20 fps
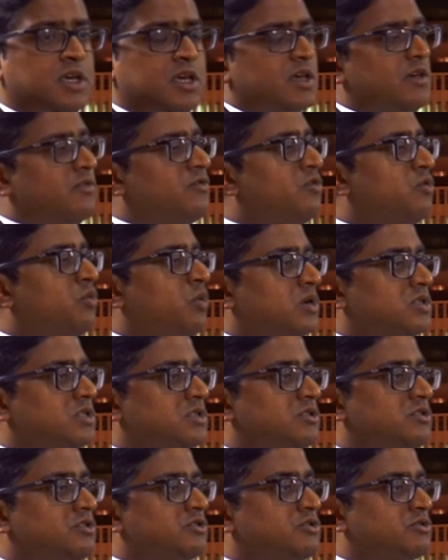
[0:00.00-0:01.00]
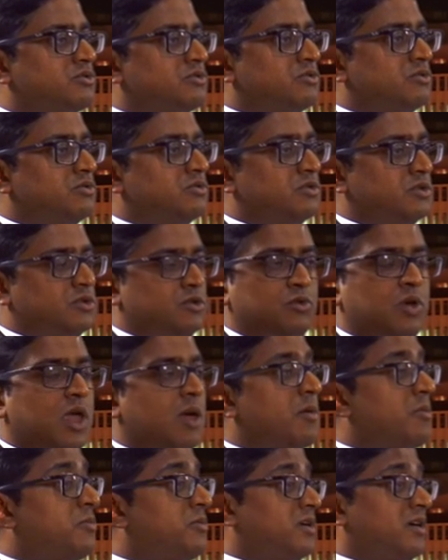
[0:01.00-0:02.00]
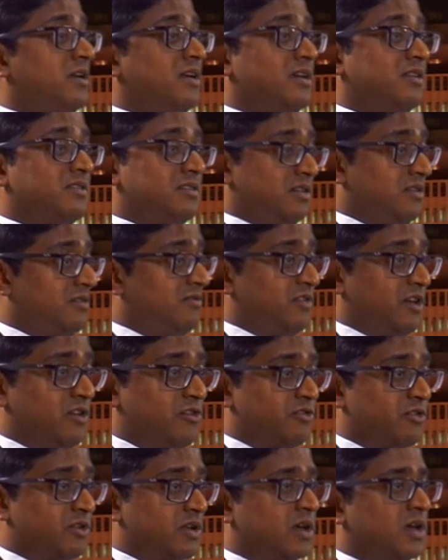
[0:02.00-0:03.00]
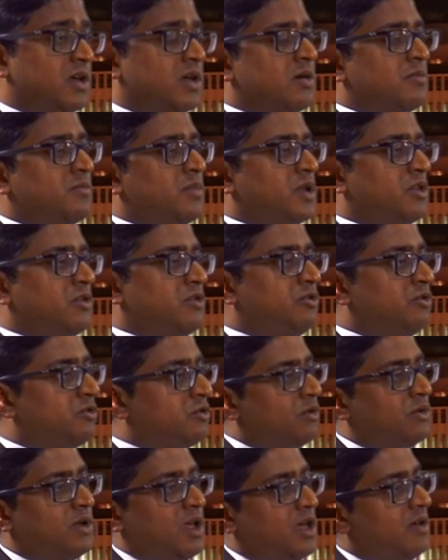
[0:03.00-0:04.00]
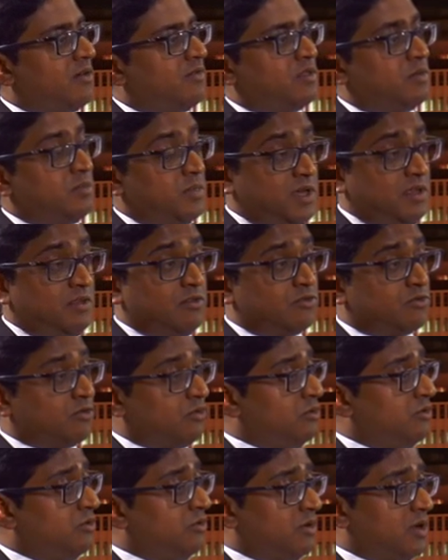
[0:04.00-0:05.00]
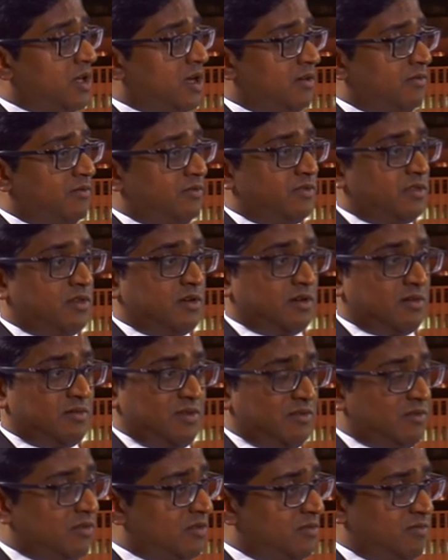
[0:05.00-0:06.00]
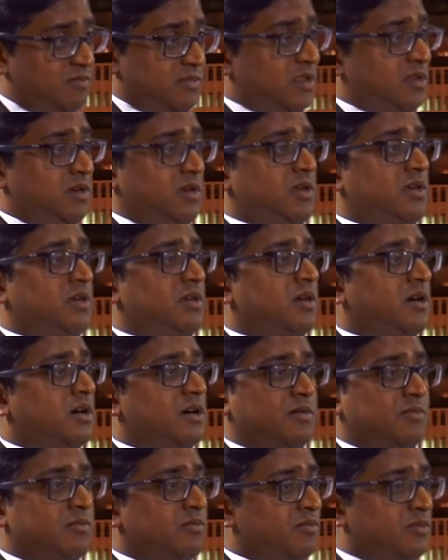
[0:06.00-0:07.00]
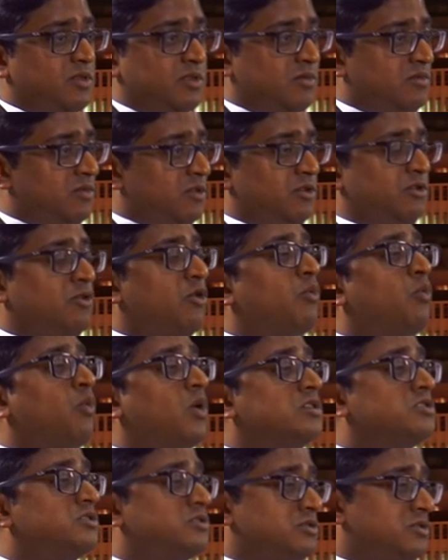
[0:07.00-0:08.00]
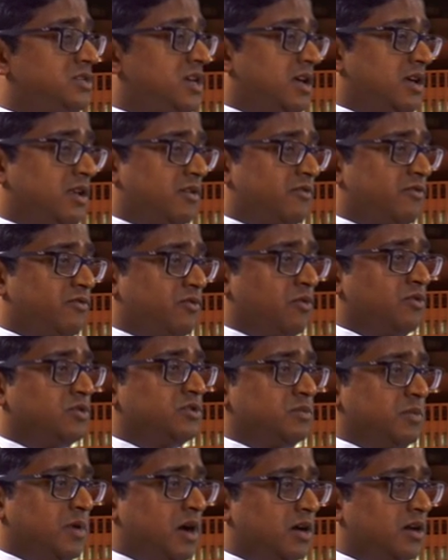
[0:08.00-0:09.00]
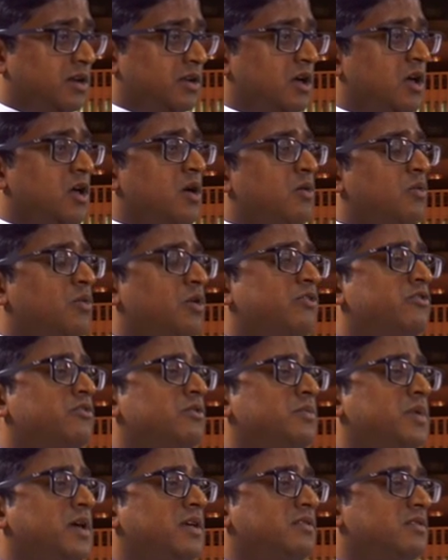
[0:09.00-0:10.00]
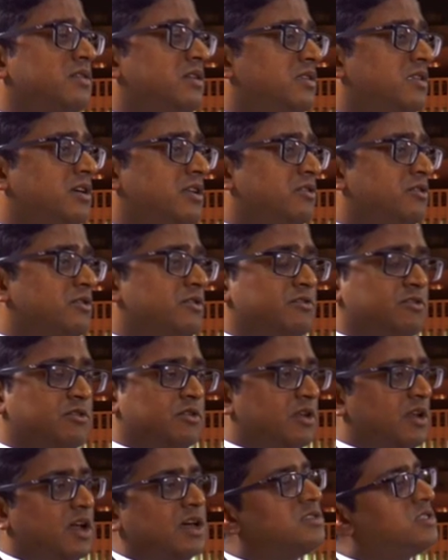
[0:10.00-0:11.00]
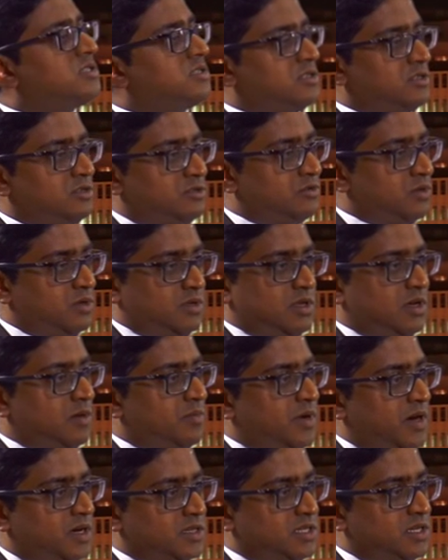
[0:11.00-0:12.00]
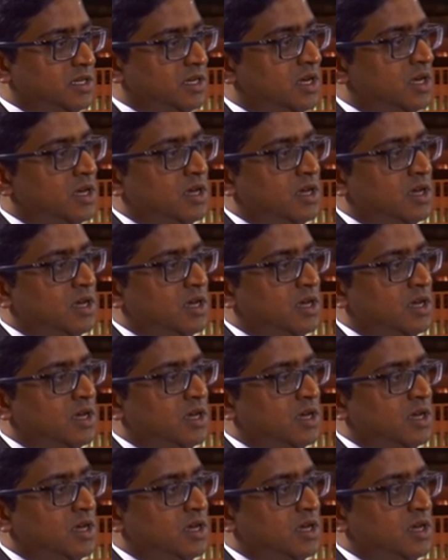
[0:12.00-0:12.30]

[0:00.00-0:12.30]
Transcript: if you wanted to, you came up with a great invention, but you don't have the means, or you don't have you don't want to take it forward to market. What you would basically then do is you can license it to a third party